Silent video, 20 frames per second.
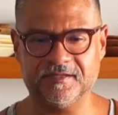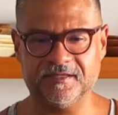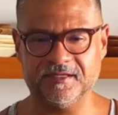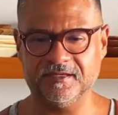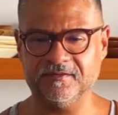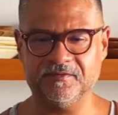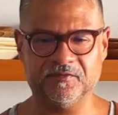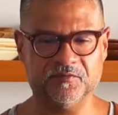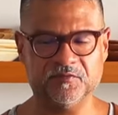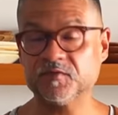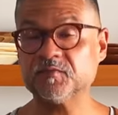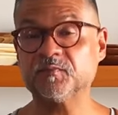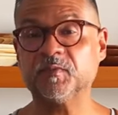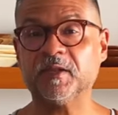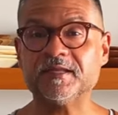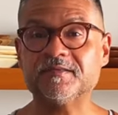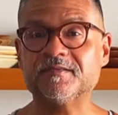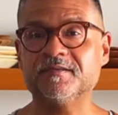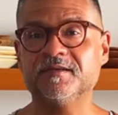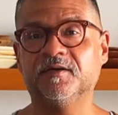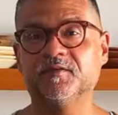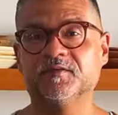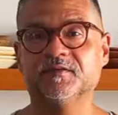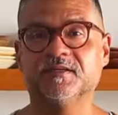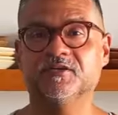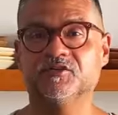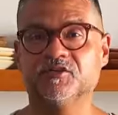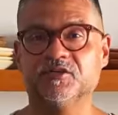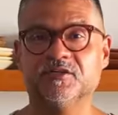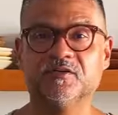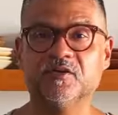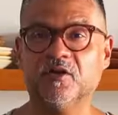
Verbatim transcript: uh, there's this place in Hell's Kitchen